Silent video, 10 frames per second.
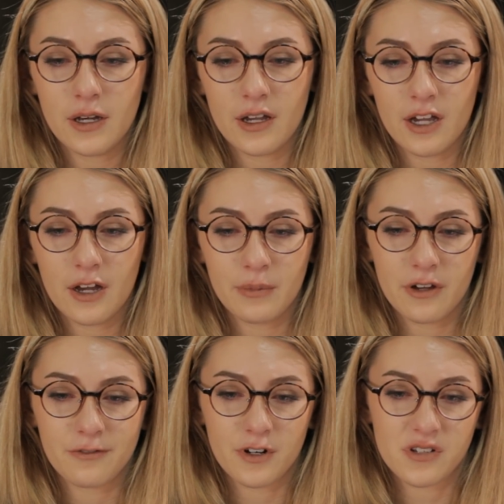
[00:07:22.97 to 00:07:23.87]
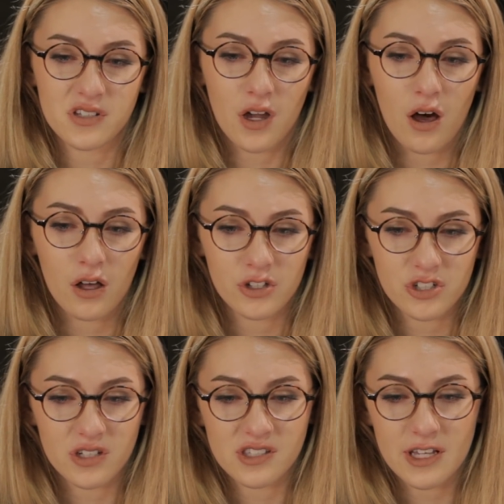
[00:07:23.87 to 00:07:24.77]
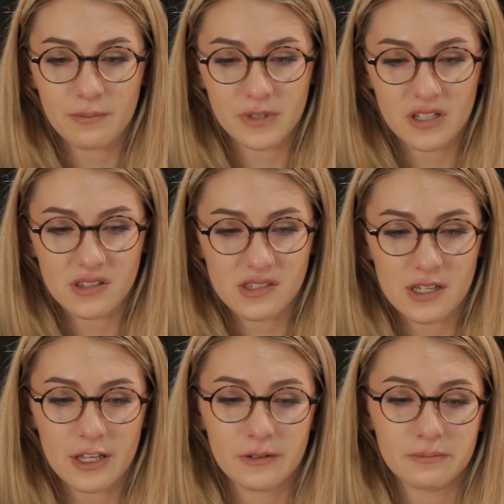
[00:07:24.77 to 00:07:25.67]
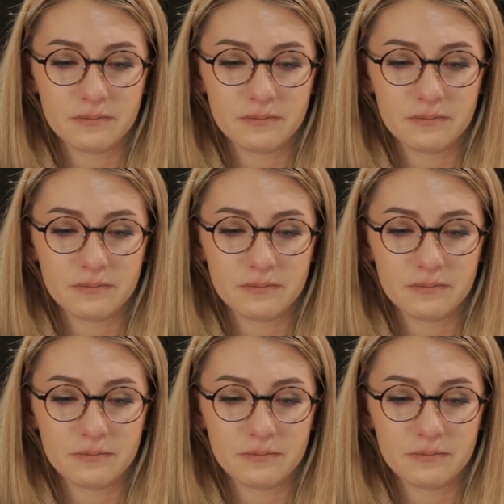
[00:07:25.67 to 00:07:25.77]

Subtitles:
I got my first college acceptance, and